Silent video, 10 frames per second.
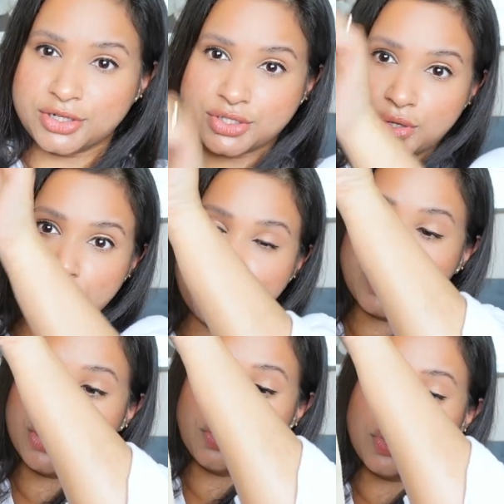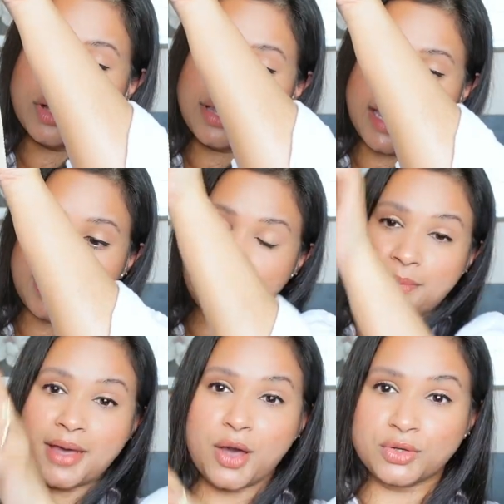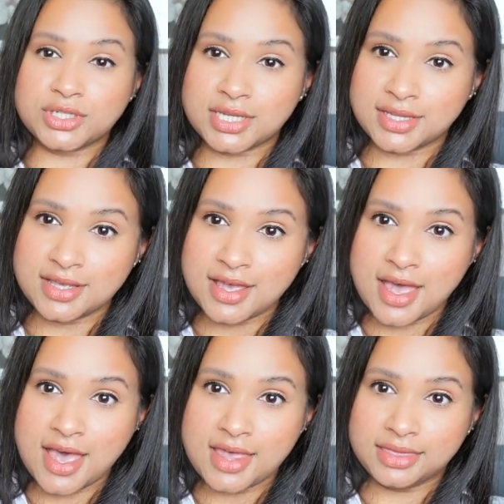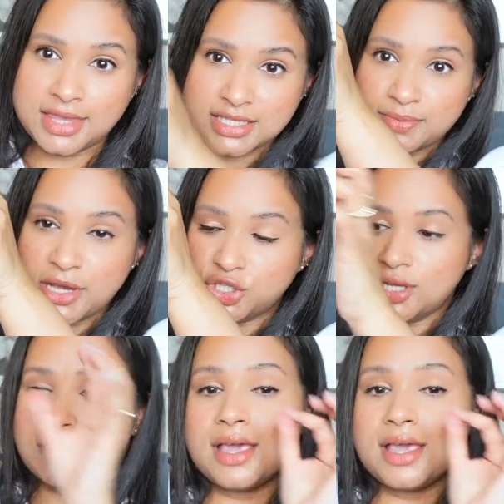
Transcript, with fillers: So you will, you will gain about this much in